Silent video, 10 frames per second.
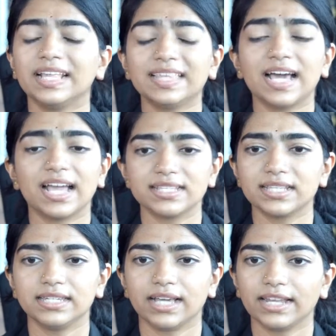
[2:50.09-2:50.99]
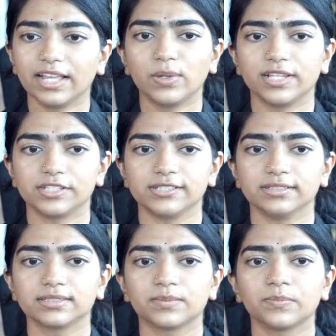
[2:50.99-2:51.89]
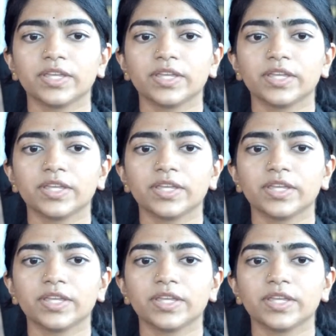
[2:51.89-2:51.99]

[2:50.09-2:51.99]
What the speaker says: in the ICDR regulations.